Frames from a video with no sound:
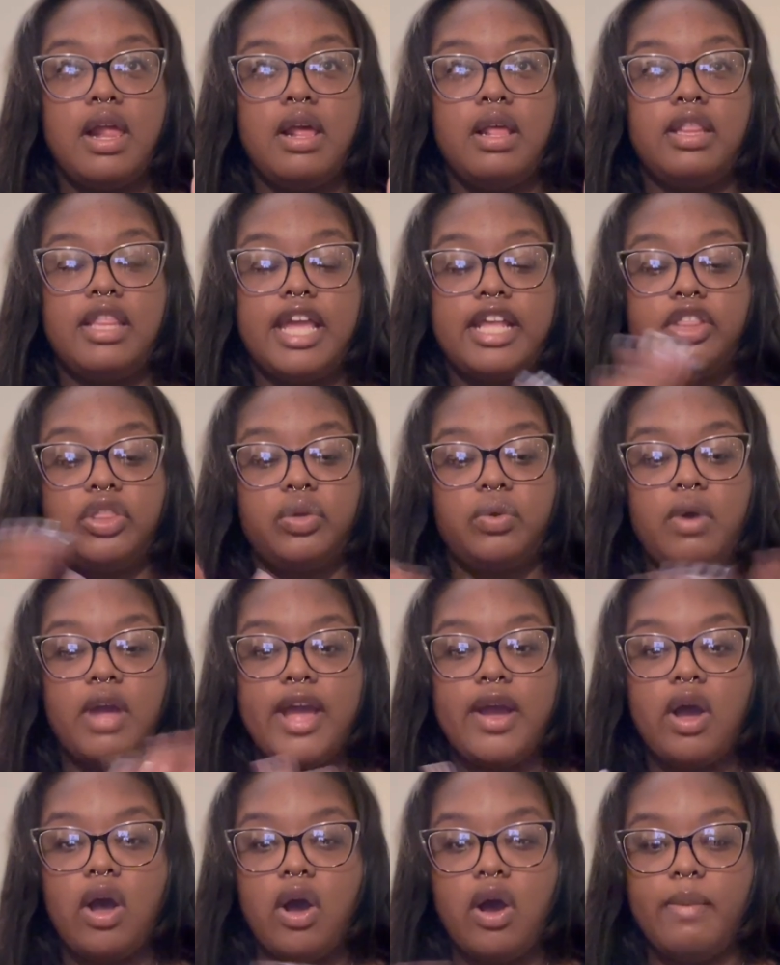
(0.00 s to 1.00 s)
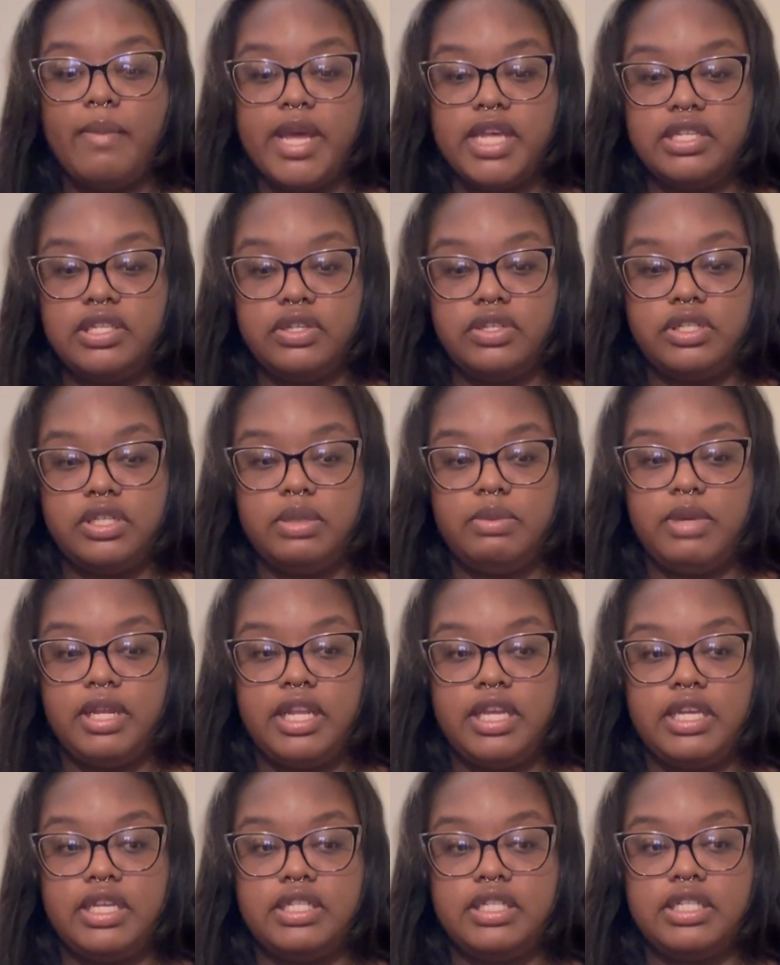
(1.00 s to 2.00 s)
like, throughout all my social
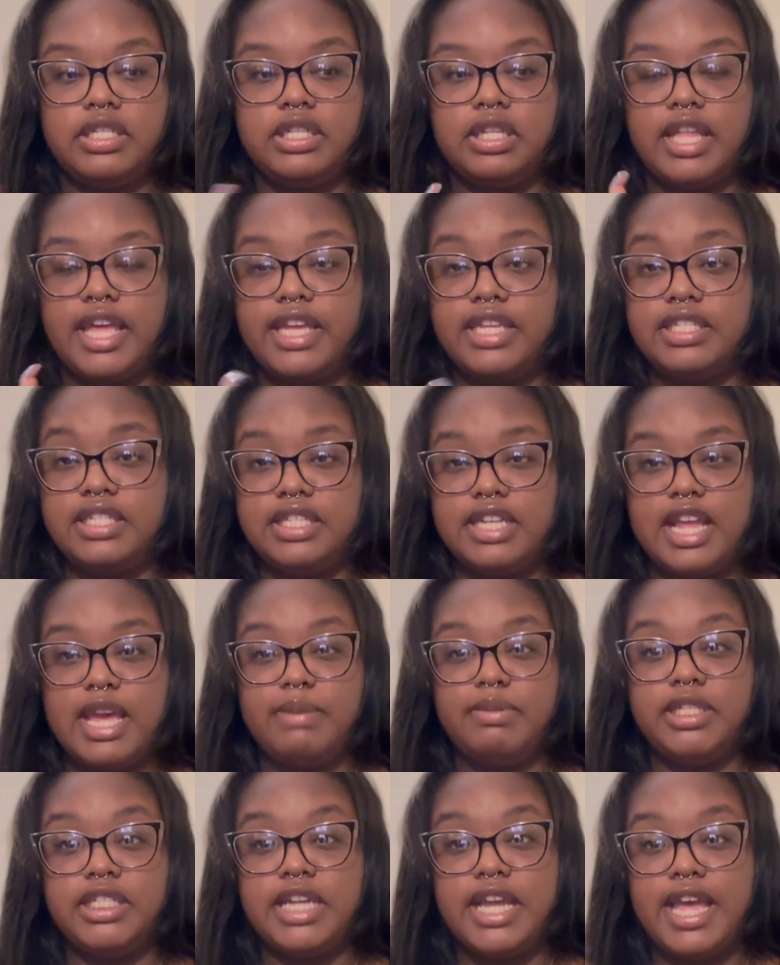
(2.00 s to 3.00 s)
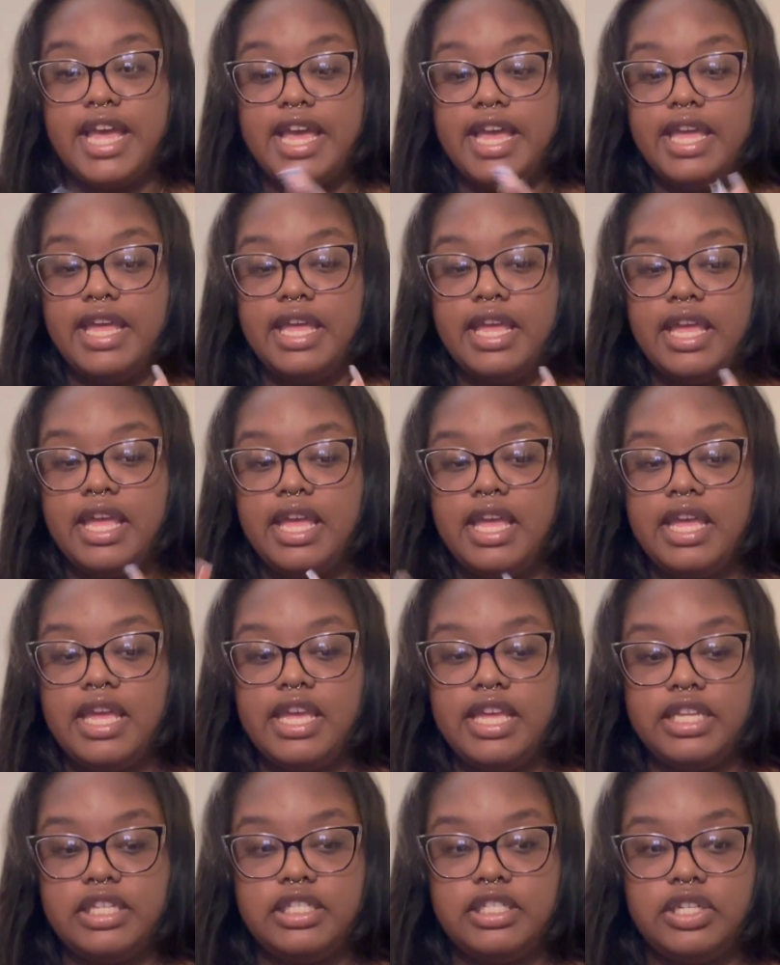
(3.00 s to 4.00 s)
medias, like Snapchat,
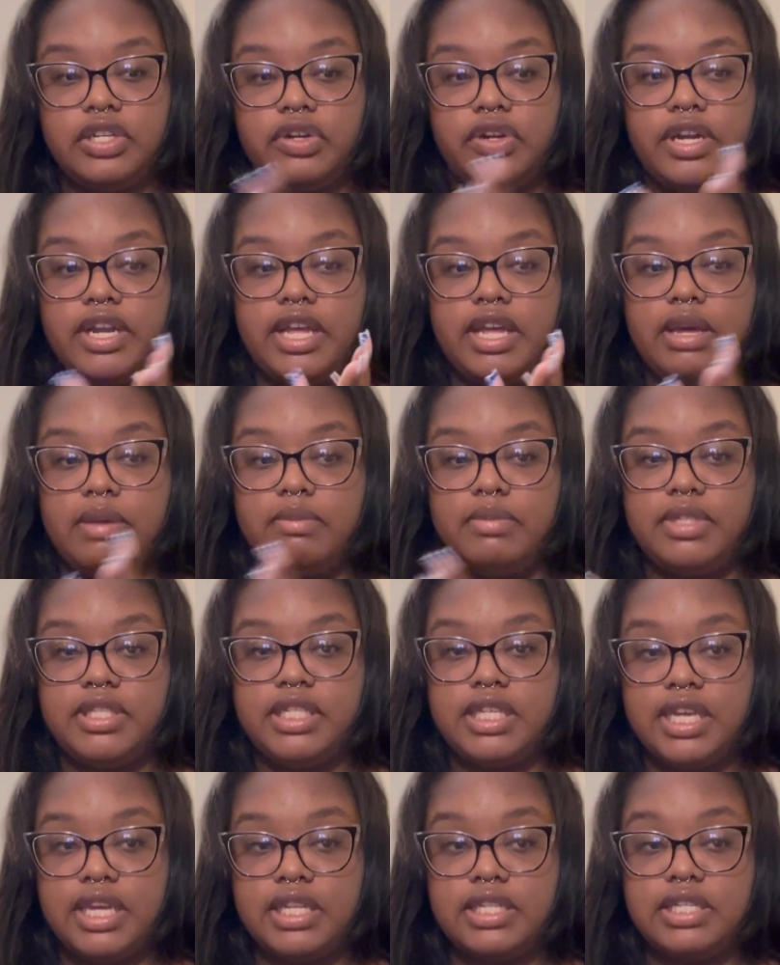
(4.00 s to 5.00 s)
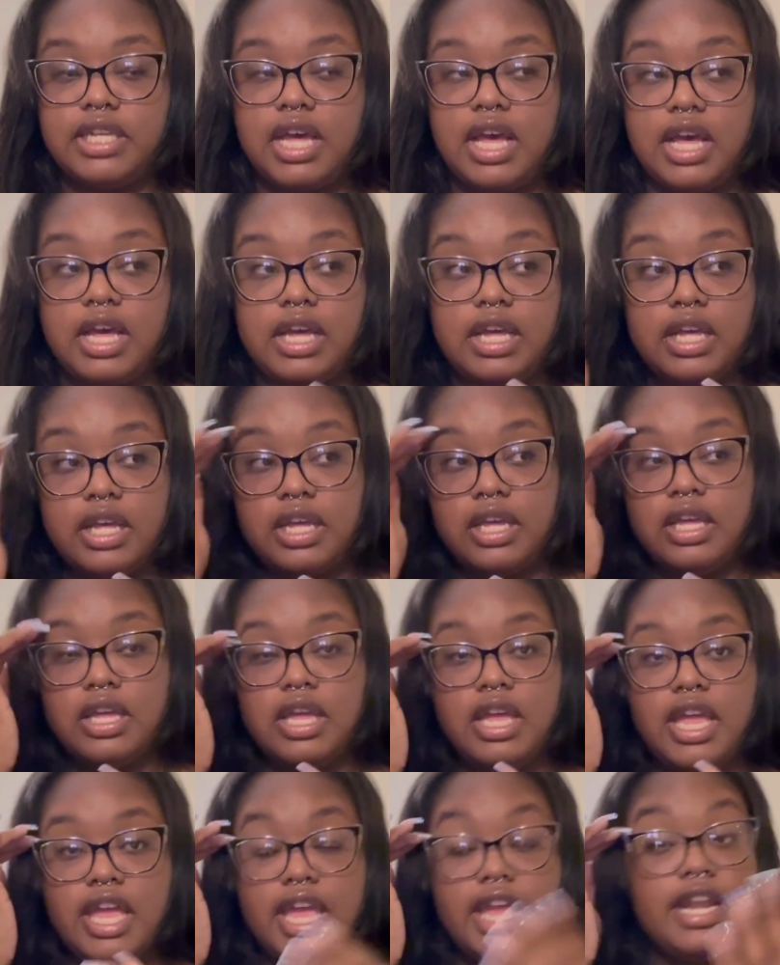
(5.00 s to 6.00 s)
Instagram, TikTok,
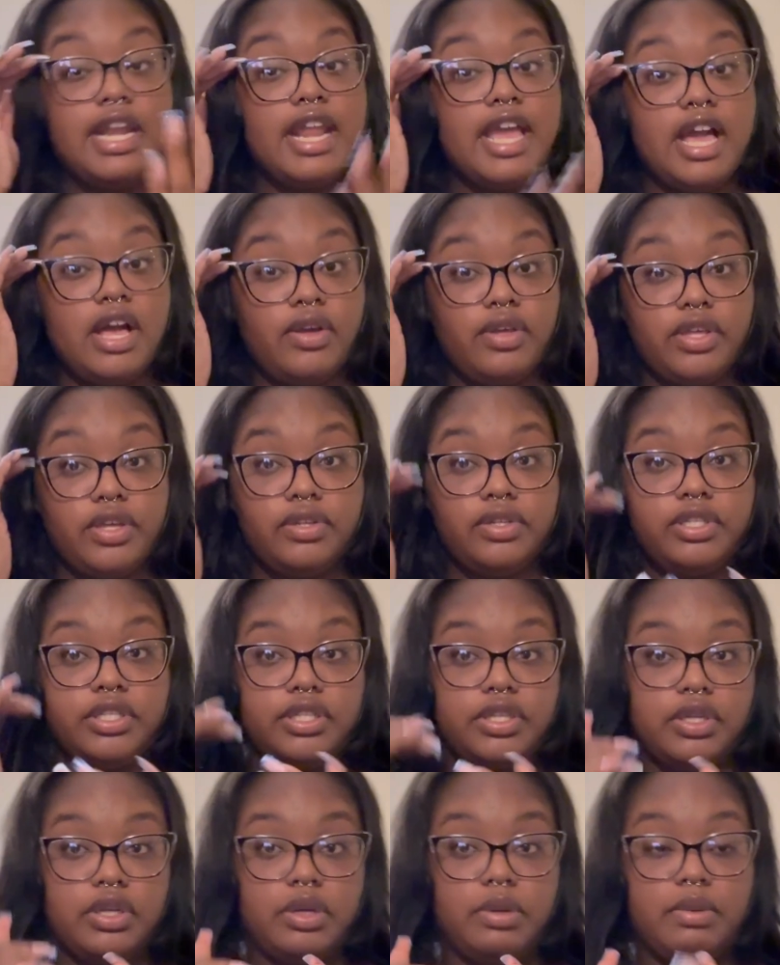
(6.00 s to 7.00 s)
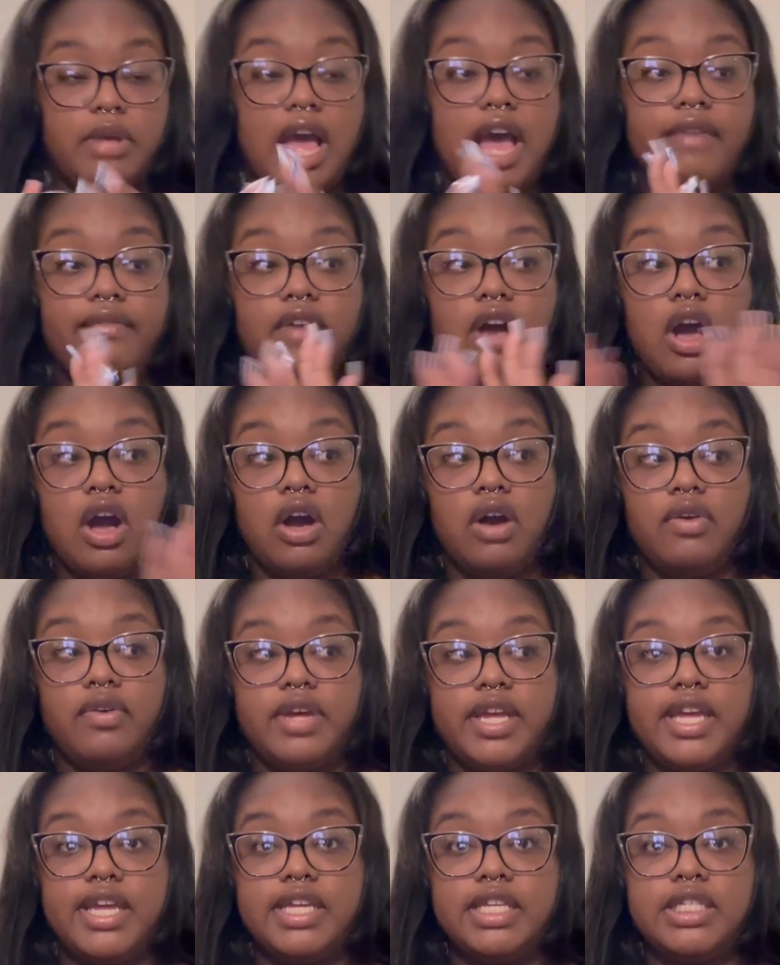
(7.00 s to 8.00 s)
and now YouTube, I've
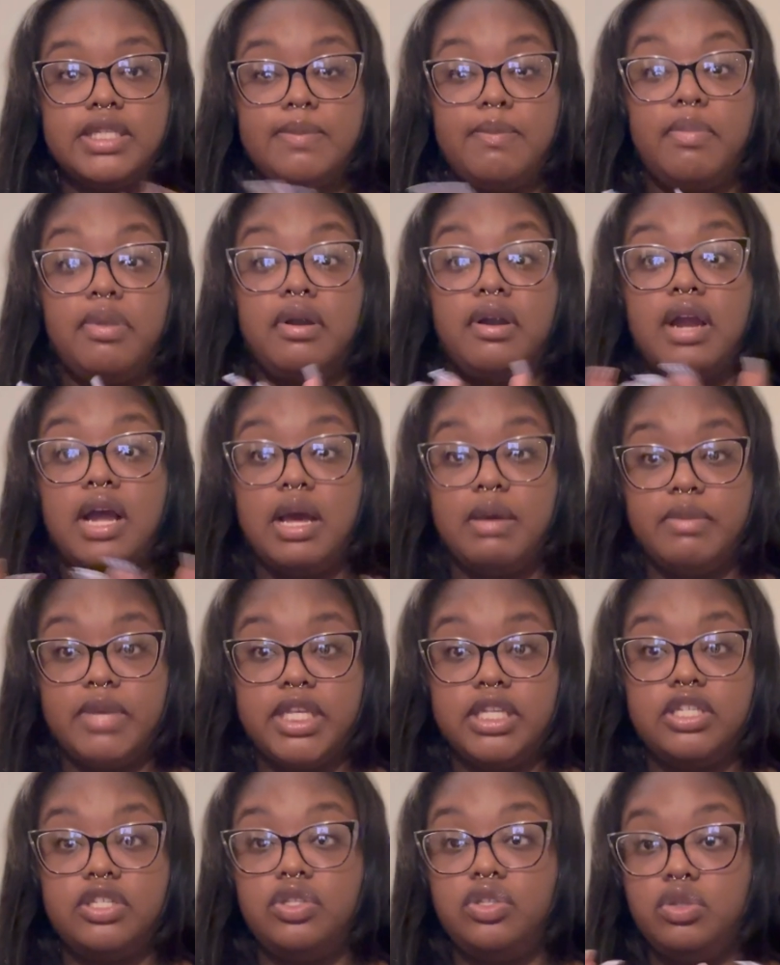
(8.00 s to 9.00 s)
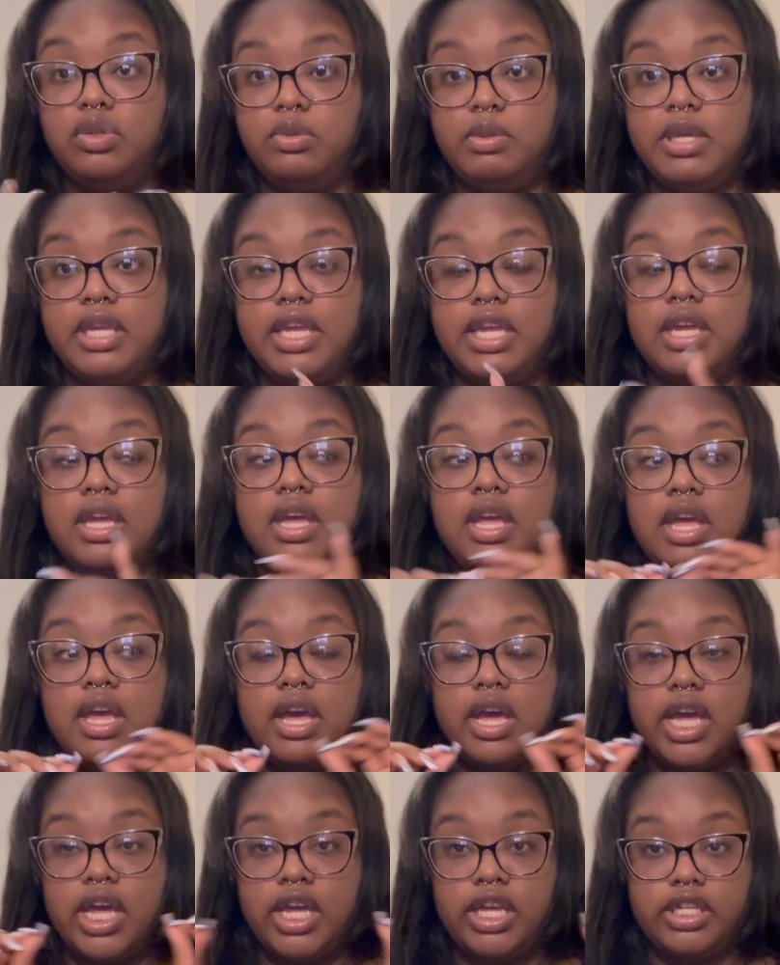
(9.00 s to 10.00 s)
always promised to be
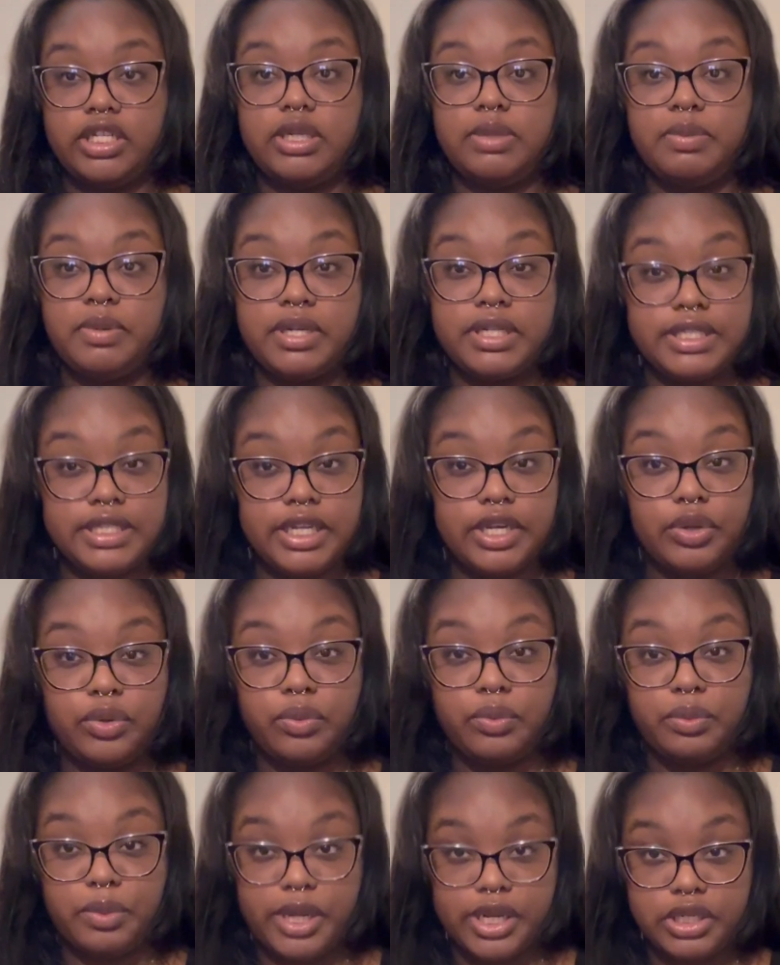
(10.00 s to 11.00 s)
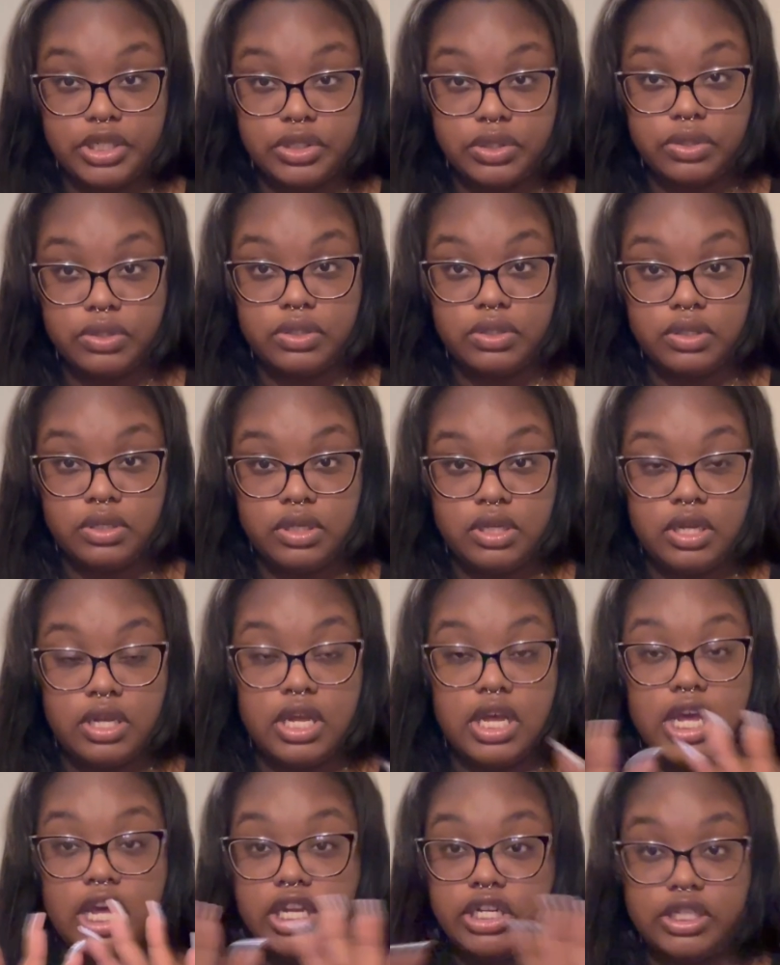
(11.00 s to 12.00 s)
100% Rachel,
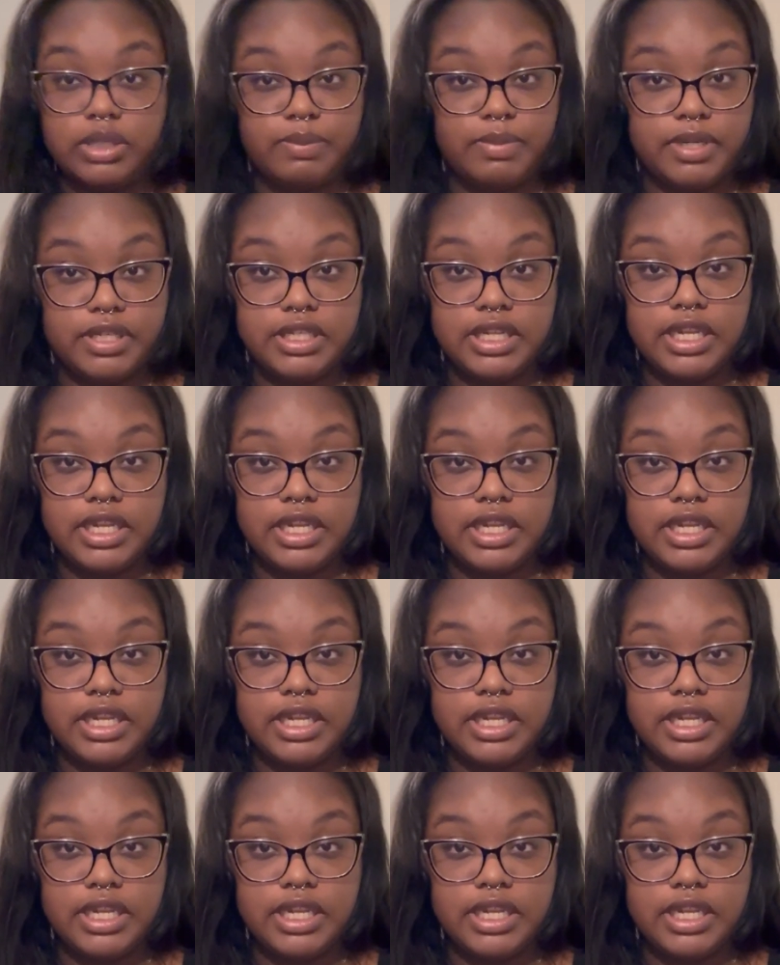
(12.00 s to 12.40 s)
100%.